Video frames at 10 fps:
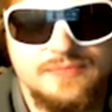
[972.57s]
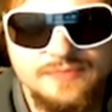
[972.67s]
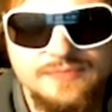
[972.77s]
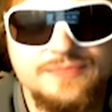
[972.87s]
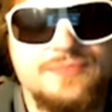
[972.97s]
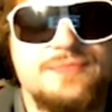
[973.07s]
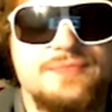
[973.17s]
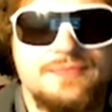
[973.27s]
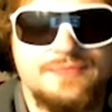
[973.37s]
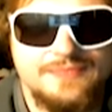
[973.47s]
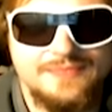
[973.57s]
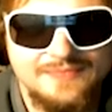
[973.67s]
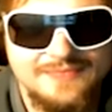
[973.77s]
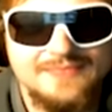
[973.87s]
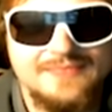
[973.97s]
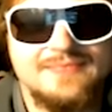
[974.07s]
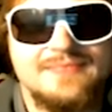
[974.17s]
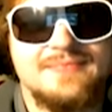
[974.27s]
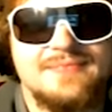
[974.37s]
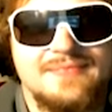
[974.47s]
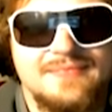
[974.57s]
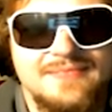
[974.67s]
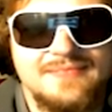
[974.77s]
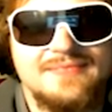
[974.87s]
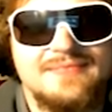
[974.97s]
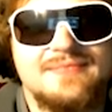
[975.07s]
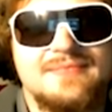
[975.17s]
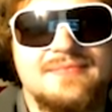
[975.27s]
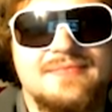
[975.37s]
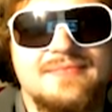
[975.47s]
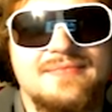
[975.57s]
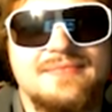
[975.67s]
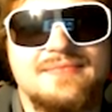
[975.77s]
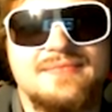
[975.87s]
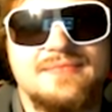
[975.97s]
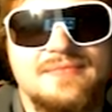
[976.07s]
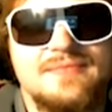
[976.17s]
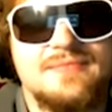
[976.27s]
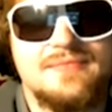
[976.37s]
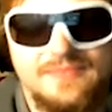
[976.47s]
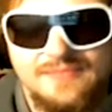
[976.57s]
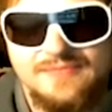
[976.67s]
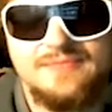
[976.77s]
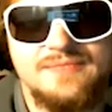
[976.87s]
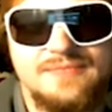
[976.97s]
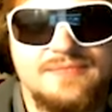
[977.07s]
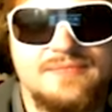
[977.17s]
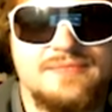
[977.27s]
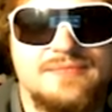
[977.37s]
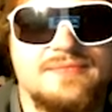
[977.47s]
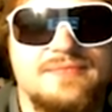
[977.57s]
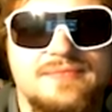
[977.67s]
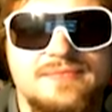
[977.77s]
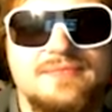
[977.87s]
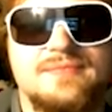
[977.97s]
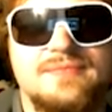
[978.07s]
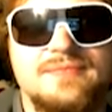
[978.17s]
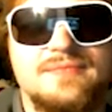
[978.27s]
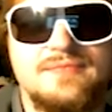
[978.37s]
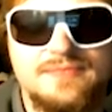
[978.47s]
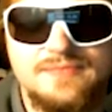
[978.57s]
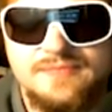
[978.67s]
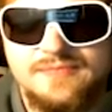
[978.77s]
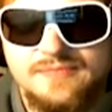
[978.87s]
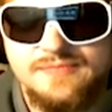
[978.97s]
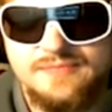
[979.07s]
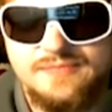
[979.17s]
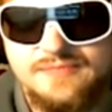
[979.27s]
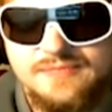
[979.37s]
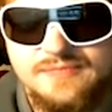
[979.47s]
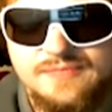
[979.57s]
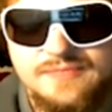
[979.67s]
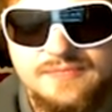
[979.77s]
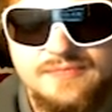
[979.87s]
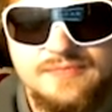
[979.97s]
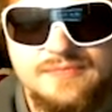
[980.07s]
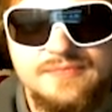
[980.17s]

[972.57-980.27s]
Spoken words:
This person isn't speaking.